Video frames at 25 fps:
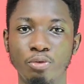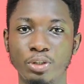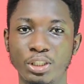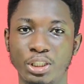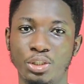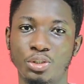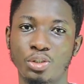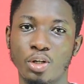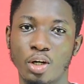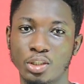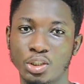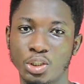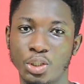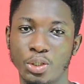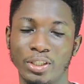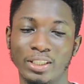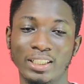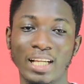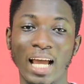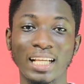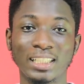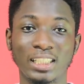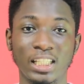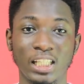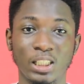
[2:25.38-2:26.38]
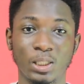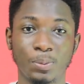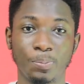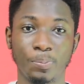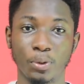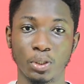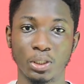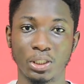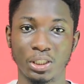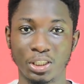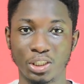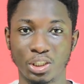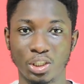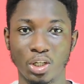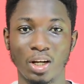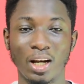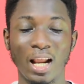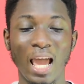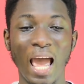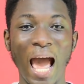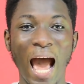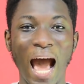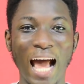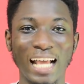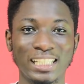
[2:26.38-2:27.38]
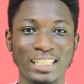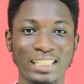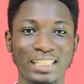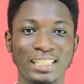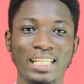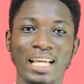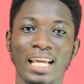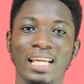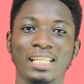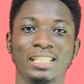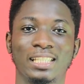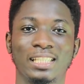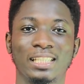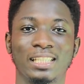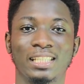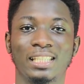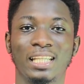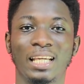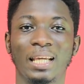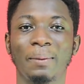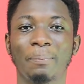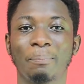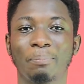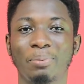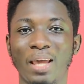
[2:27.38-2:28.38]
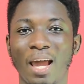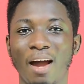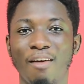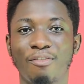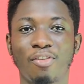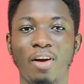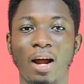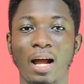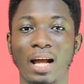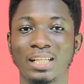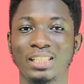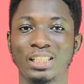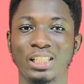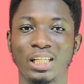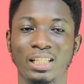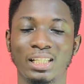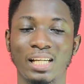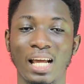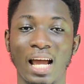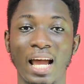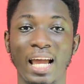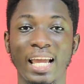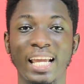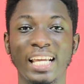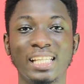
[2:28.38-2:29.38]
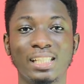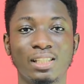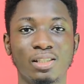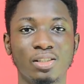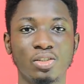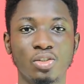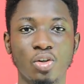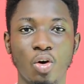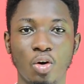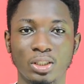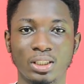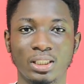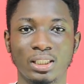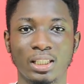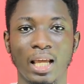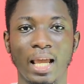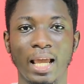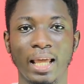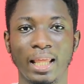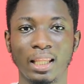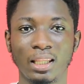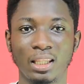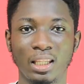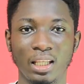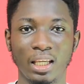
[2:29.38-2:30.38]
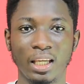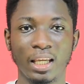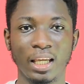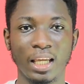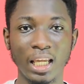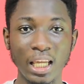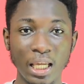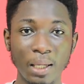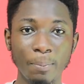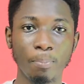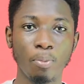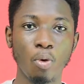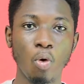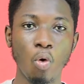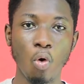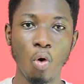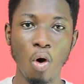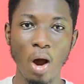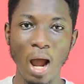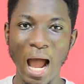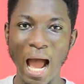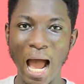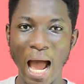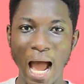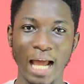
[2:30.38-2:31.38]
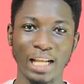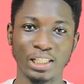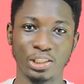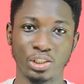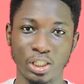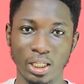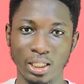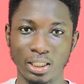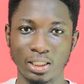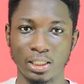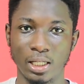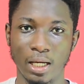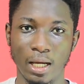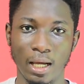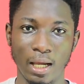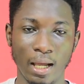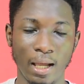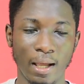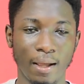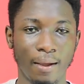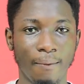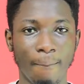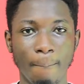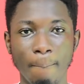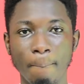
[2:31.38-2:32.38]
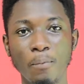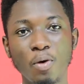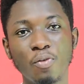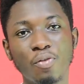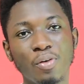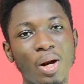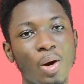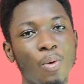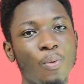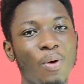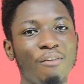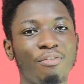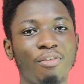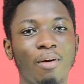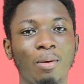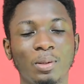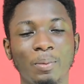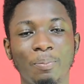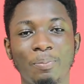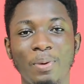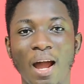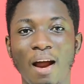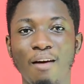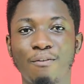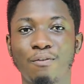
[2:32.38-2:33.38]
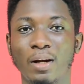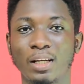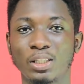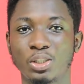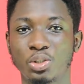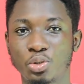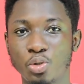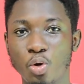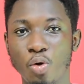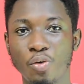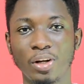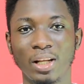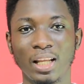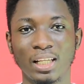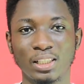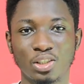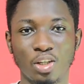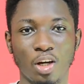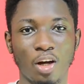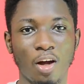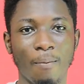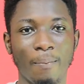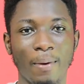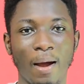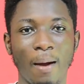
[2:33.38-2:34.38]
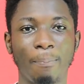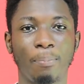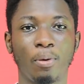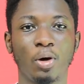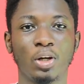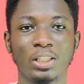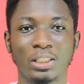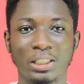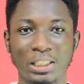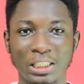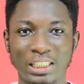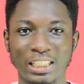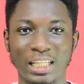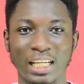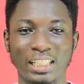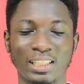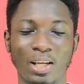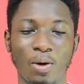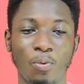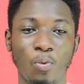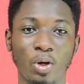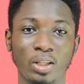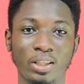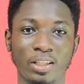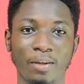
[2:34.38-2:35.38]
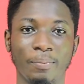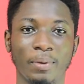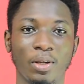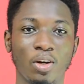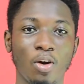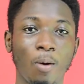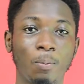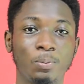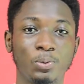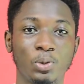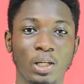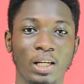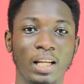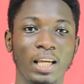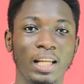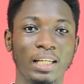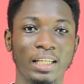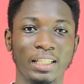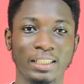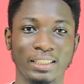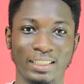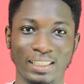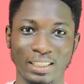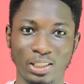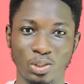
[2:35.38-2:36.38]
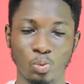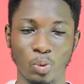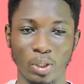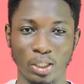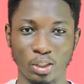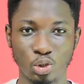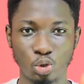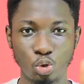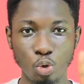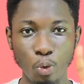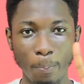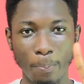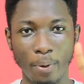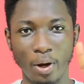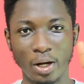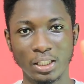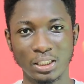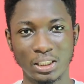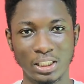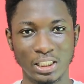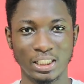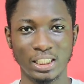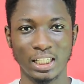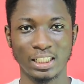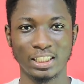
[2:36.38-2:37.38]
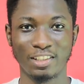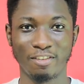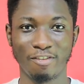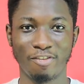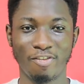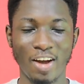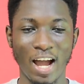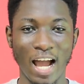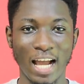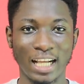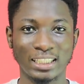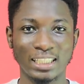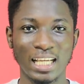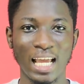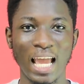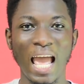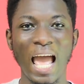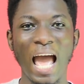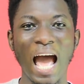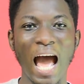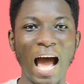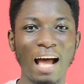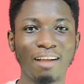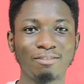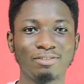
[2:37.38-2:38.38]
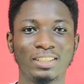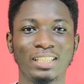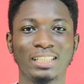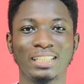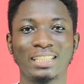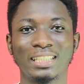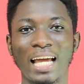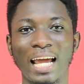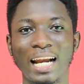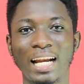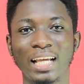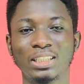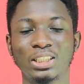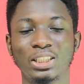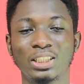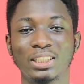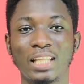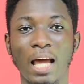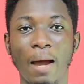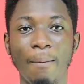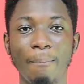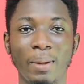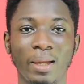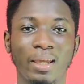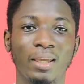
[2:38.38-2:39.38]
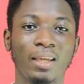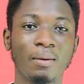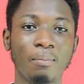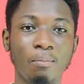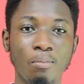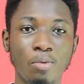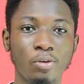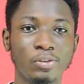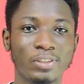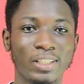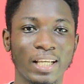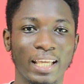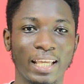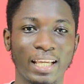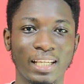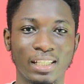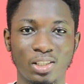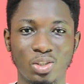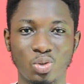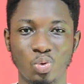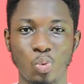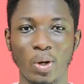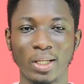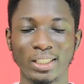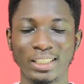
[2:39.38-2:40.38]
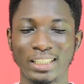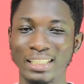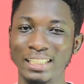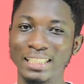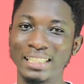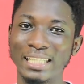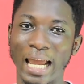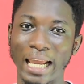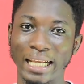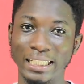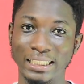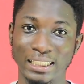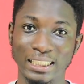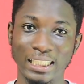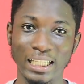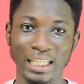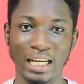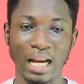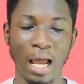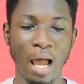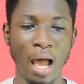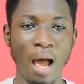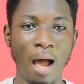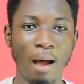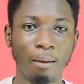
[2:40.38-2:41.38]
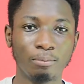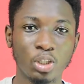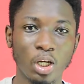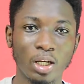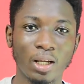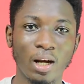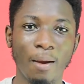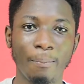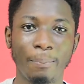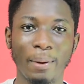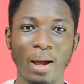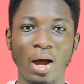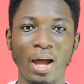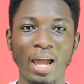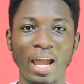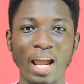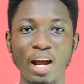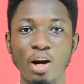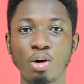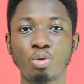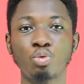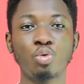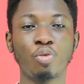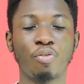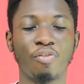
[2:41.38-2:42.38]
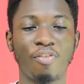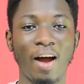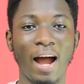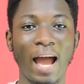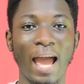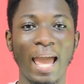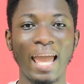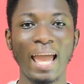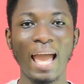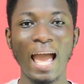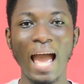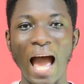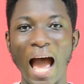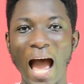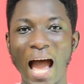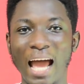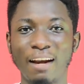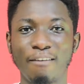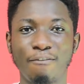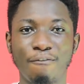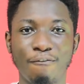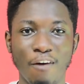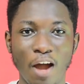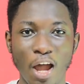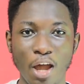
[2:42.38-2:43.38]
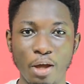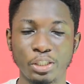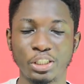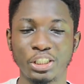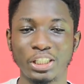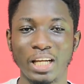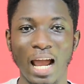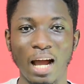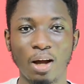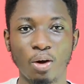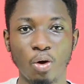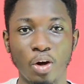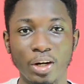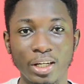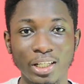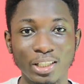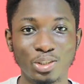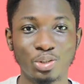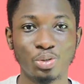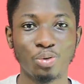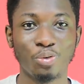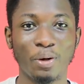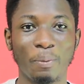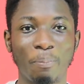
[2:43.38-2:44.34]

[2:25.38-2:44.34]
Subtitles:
restructuring. That's his position. As he says, the Biafra agenda is not the Igbo agenda. Moving away from the Biafra story, let's talk about politicians and what they've been up to lately this week. Two politicians, in fact, have decided to start making moves against 2019. I'm talking about El Rufai and Fayose. According to